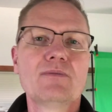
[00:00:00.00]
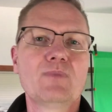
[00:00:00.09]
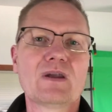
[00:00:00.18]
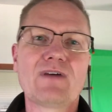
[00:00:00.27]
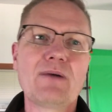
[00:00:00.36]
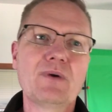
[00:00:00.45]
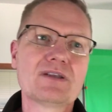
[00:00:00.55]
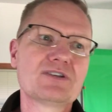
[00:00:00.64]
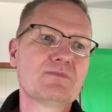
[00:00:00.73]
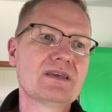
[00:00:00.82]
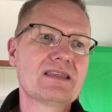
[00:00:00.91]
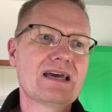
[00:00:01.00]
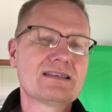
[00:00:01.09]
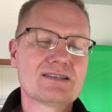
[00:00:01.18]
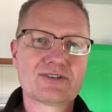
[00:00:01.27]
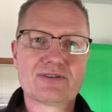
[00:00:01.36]
But if I want to be that,
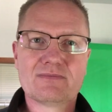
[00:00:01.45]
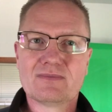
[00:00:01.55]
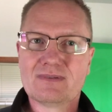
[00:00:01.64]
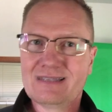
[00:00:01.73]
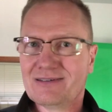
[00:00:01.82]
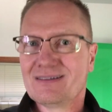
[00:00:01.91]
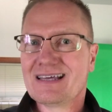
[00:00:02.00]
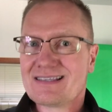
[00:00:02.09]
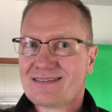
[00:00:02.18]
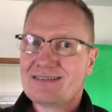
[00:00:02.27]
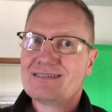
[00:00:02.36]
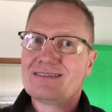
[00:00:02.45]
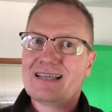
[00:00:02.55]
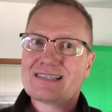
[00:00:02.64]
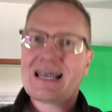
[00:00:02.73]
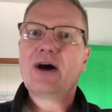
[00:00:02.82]
you know, less
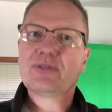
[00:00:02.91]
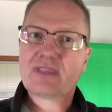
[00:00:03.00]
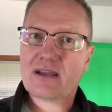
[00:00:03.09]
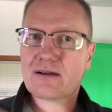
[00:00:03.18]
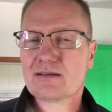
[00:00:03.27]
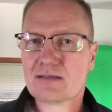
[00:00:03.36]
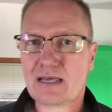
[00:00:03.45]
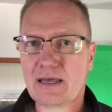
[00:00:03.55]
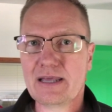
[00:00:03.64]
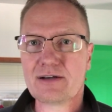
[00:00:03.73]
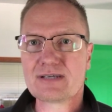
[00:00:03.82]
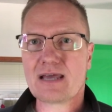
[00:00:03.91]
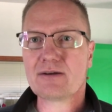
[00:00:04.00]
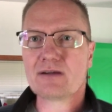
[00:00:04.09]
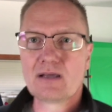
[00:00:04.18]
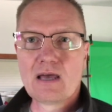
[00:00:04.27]
less out there
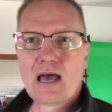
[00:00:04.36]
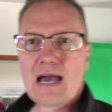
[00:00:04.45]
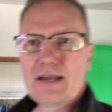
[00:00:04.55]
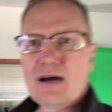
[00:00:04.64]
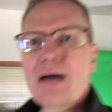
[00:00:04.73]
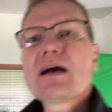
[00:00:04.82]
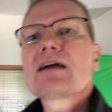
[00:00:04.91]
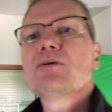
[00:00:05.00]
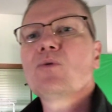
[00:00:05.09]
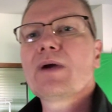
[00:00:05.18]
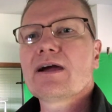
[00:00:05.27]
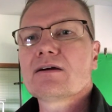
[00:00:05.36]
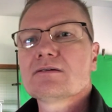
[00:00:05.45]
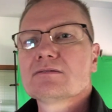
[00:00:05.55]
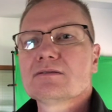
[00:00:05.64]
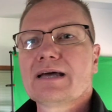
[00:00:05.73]
entertainer, you know, I'm not going to
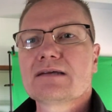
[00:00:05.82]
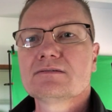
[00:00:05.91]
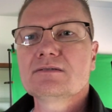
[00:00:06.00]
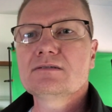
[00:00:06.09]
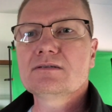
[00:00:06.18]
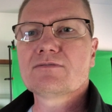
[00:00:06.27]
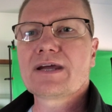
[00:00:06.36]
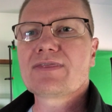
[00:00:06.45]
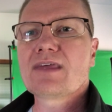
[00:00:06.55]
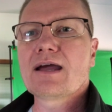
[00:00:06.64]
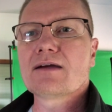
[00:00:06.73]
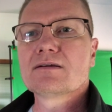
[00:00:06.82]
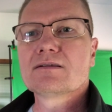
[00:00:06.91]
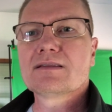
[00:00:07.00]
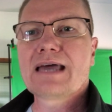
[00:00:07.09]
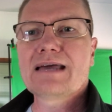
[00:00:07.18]
wear like right there
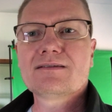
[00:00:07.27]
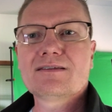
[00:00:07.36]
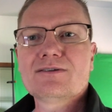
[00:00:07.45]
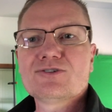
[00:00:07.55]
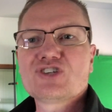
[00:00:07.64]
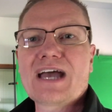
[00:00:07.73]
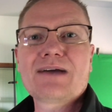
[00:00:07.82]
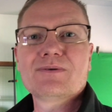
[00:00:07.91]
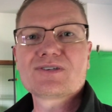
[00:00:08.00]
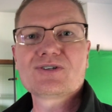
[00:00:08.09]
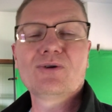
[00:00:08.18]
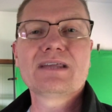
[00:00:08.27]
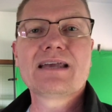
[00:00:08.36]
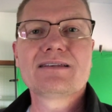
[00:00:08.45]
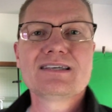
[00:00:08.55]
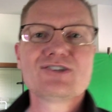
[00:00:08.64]
that little jacket was sold
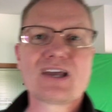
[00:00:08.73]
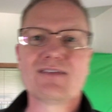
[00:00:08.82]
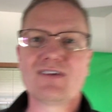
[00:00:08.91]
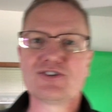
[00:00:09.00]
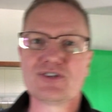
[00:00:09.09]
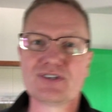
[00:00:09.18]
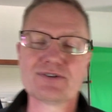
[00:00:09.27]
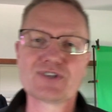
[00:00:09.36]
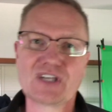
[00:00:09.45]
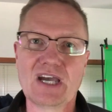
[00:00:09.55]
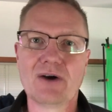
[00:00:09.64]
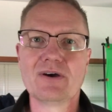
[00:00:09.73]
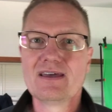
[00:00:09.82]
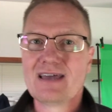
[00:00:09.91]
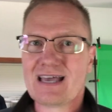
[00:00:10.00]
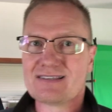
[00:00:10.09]
at DJ conventions years ago
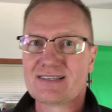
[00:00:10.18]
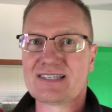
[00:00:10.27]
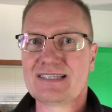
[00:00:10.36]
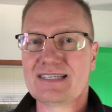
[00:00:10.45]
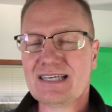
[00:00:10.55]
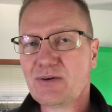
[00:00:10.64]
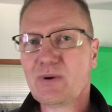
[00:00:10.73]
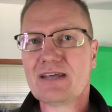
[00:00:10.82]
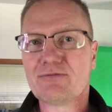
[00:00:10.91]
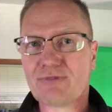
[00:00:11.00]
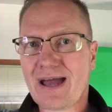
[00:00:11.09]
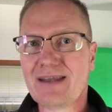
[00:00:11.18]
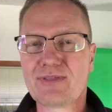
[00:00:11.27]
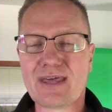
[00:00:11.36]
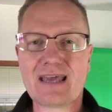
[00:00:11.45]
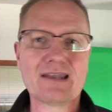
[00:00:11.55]
as a sequiny
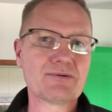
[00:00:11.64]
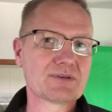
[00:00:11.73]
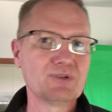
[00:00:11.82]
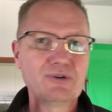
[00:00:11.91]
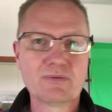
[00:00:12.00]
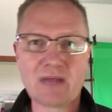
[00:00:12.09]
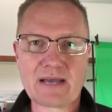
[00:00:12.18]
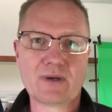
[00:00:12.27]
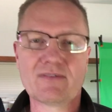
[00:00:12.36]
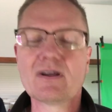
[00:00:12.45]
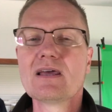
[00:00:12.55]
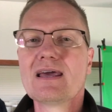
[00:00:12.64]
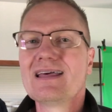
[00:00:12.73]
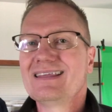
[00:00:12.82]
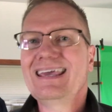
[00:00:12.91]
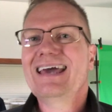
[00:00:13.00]
red thing and there was blue and black, whatever.
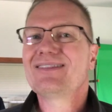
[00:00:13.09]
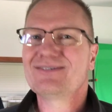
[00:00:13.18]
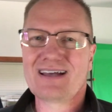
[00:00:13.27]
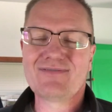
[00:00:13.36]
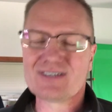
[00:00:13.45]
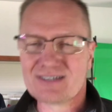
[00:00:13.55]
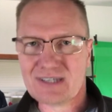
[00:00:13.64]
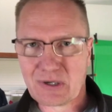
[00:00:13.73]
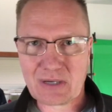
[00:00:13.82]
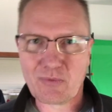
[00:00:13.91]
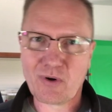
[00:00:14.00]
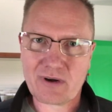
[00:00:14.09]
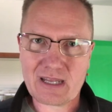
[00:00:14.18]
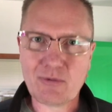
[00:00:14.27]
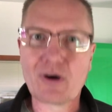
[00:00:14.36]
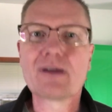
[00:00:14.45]
Yeah, those obviously don't get worn
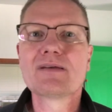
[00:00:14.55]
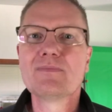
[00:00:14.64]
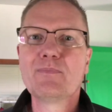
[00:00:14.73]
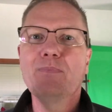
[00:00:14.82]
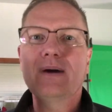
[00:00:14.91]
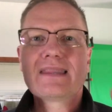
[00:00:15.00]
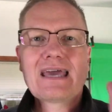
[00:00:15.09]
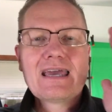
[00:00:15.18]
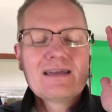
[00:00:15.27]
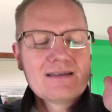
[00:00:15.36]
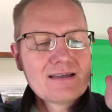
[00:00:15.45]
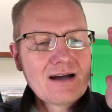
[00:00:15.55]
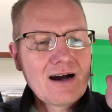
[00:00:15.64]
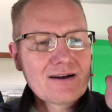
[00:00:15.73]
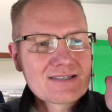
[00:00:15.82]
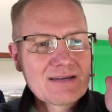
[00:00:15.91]
anymore, but they
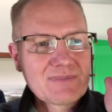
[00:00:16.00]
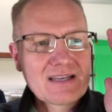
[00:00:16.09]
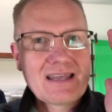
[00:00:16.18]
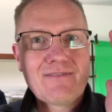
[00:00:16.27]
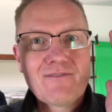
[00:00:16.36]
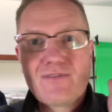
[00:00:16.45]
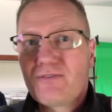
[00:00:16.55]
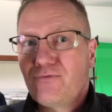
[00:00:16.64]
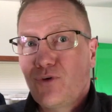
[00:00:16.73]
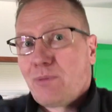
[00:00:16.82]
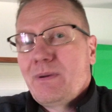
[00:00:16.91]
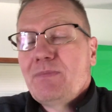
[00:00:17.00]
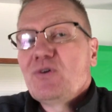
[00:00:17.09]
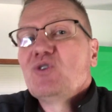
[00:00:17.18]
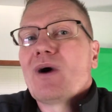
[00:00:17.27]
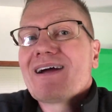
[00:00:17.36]
are something that for the
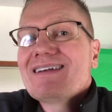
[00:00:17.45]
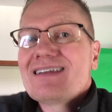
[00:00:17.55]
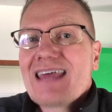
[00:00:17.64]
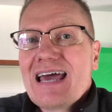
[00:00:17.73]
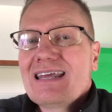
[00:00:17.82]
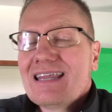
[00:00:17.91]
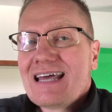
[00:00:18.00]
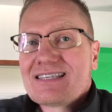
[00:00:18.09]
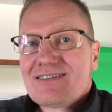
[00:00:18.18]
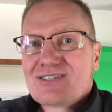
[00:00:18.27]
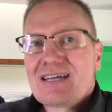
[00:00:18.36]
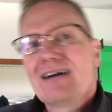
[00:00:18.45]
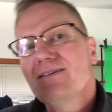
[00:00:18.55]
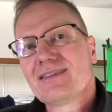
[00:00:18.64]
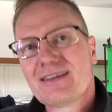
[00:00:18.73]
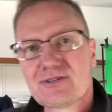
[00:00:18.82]
people who are into that and that's their
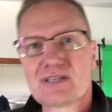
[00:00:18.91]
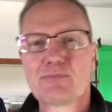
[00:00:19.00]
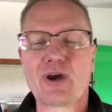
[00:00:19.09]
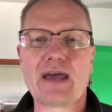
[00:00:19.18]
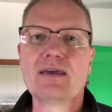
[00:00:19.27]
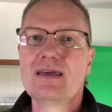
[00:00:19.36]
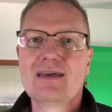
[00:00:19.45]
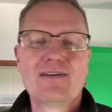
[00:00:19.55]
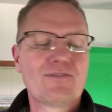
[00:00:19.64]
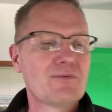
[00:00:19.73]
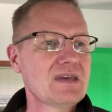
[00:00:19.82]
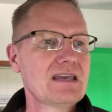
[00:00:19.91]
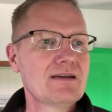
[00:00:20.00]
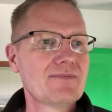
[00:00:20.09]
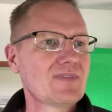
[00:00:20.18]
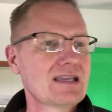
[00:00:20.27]
style, there's their brand. For
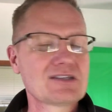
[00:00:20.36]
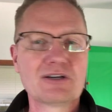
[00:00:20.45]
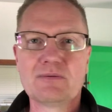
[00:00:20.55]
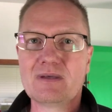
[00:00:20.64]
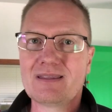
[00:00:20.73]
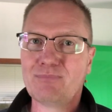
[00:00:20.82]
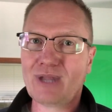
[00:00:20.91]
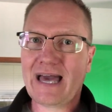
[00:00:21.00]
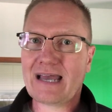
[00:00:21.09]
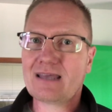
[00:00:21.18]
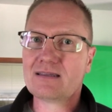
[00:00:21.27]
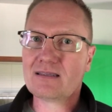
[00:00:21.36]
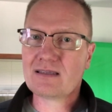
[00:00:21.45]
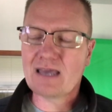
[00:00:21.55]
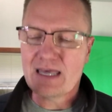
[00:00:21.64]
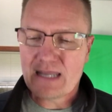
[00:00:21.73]
me, it's going to be the black
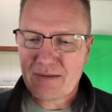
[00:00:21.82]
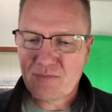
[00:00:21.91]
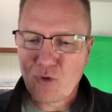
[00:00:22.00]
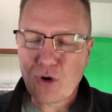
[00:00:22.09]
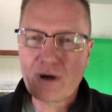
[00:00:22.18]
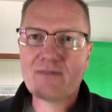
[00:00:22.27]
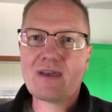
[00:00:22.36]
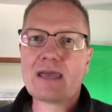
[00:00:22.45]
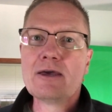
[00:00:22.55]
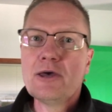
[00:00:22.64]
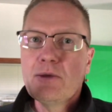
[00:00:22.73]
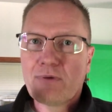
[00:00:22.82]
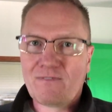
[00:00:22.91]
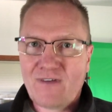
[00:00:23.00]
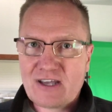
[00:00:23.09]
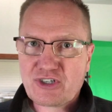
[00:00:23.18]
and that more of a
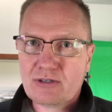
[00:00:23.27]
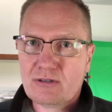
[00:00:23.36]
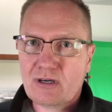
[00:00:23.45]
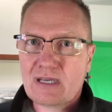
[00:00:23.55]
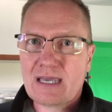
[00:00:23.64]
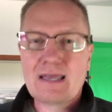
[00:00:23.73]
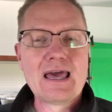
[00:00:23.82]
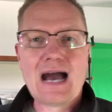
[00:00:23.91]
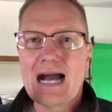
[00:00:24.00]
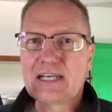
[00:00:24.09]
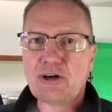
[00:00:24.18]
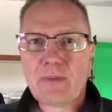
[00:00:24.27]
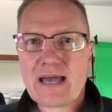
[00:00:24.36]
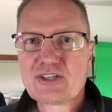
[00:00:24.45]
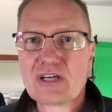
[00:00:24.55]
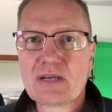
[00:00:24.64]
professional looking. I don't
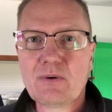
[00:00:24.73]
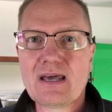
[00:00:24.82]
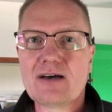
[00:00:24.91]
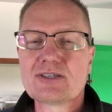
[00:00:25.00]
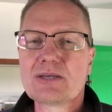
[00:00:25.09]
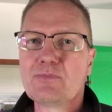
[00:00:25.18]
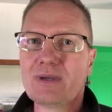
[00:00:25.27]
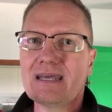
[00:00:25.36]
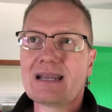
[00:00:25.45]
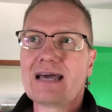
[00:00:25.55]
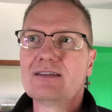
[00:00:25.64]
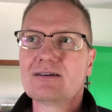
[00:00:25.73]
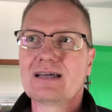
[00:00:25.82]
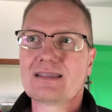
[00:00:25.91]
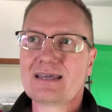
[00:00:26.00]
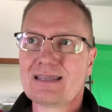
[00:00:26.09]
match anyone else, but yet I look
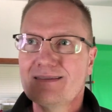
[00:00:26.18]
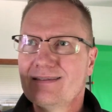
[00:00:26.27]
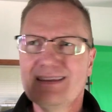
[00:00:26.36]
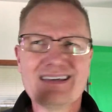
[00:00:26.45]
like that.